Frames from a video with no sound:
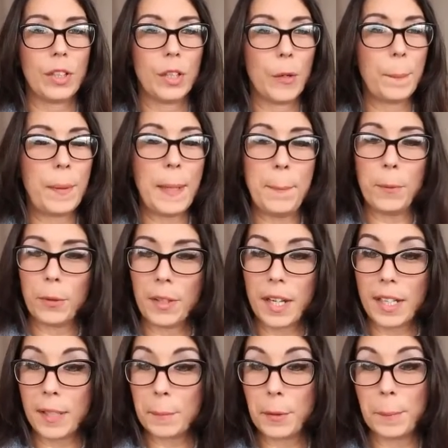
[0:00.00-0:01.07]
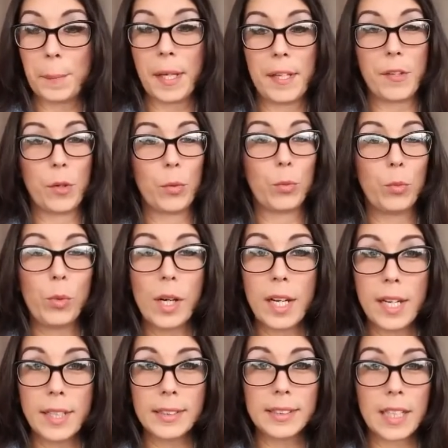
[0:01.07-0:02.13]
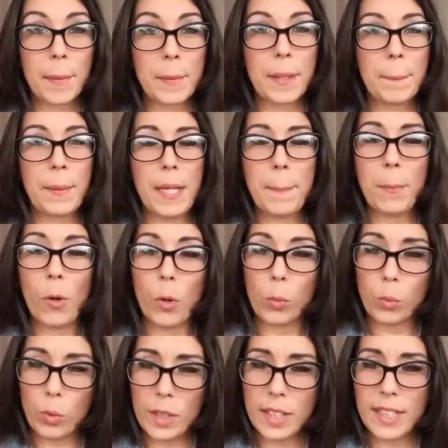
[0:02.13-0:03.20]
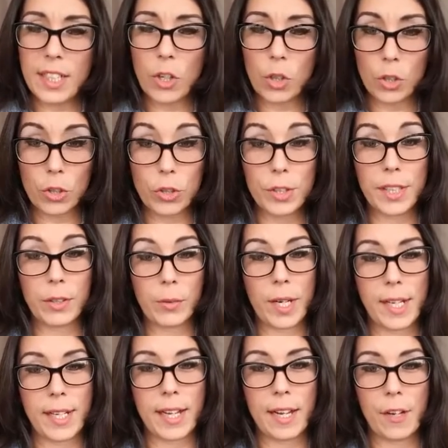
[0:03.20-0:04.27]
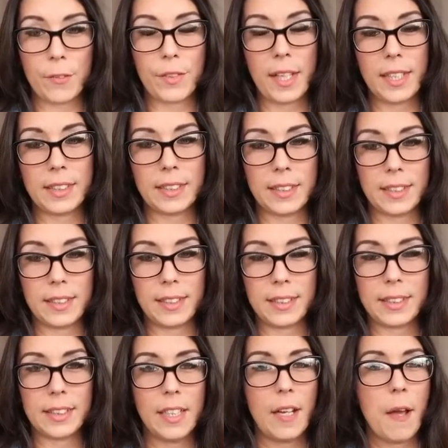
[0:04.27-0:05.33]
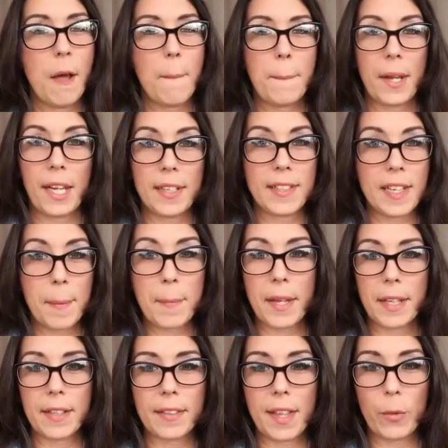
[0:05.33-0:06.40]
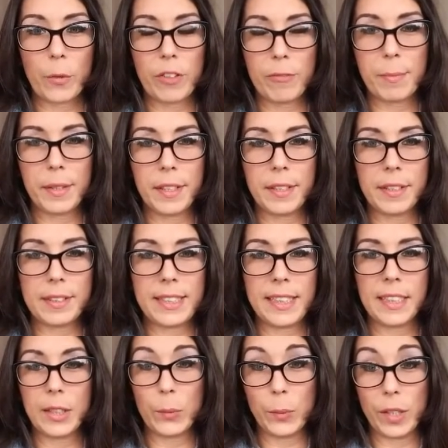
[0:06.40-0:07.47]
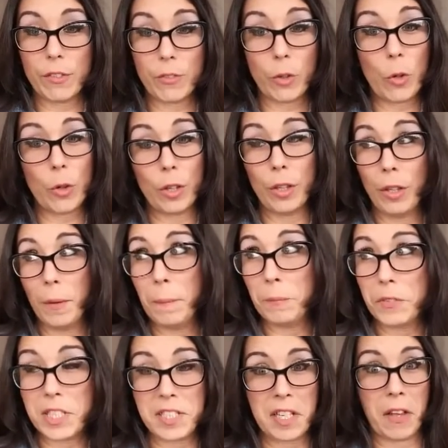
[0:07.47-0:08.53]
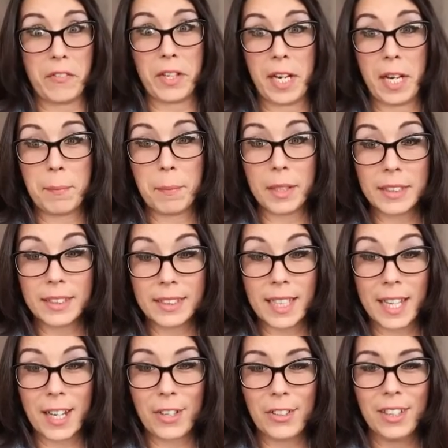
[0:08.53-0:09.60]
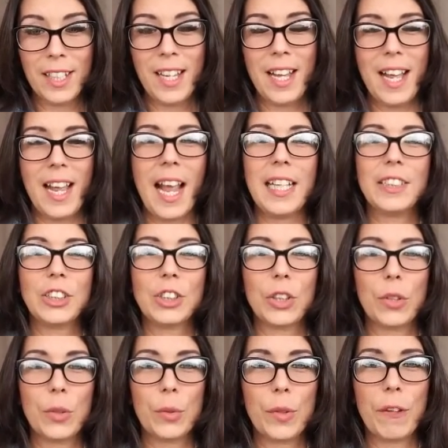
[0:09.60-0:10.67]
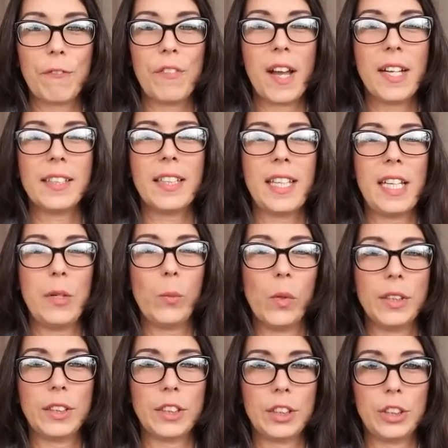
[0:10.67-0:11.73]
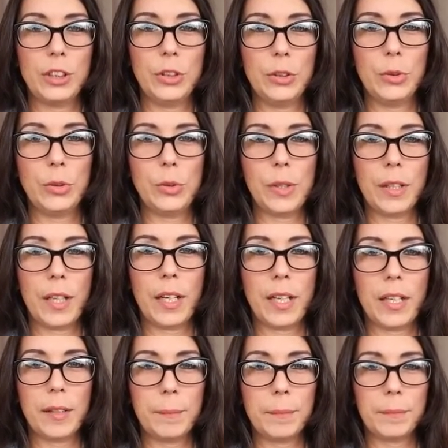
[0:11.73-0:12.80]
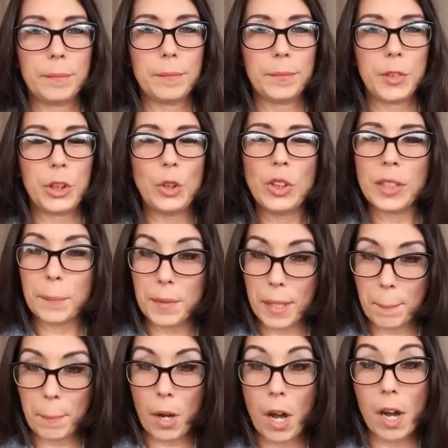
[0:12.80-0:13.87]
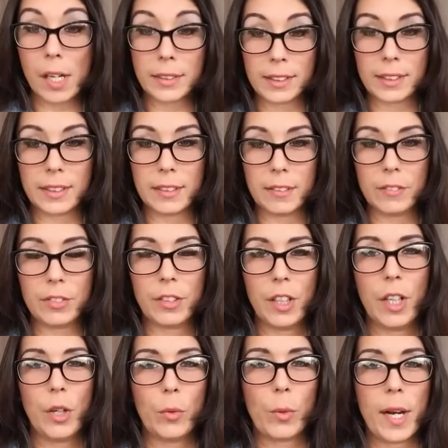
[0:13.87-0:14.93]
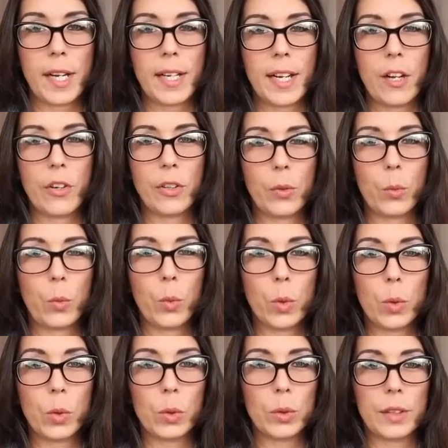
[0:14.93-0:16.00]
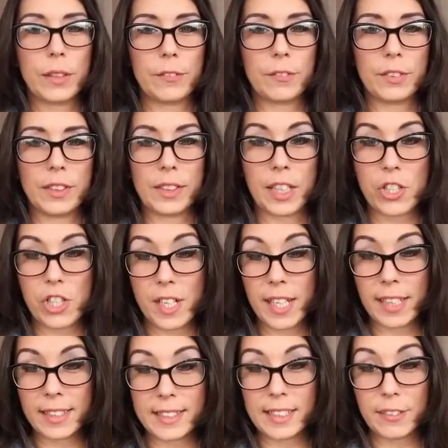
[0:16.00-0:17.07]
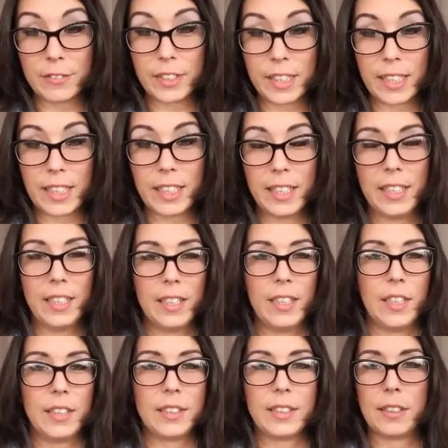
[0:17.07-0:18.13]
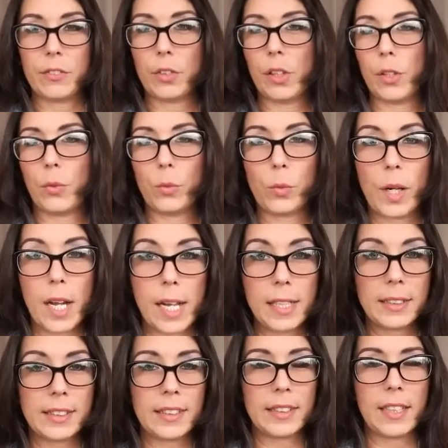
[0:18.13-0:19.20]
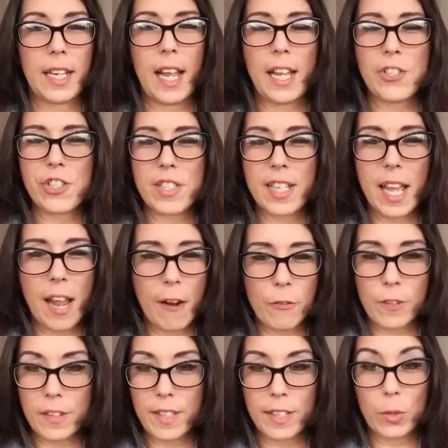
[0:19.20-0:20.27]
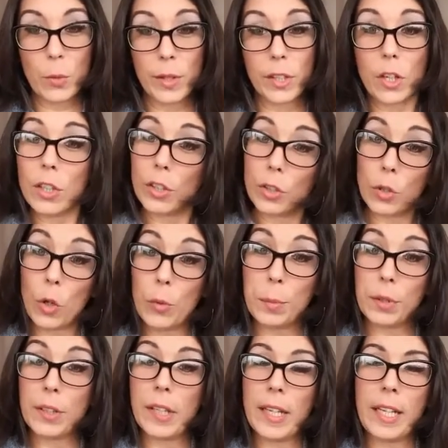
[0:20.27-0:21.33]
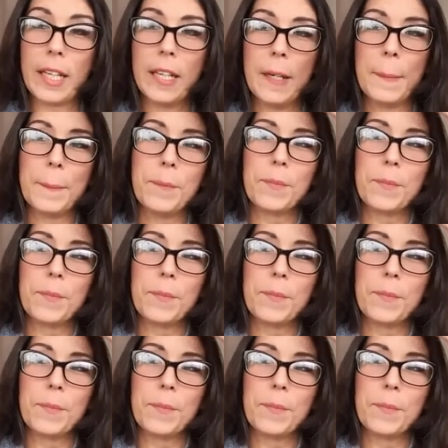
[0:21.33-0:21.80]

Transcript: You know, people are not able to pay their rent. I mean, people are really hurting right now thanks to this pandemic that we've been dealing with for seven, eight months now. And so the fact that he wants to um, do something positive right now in a world of such negativity, civil unrest, and just everything going on globally,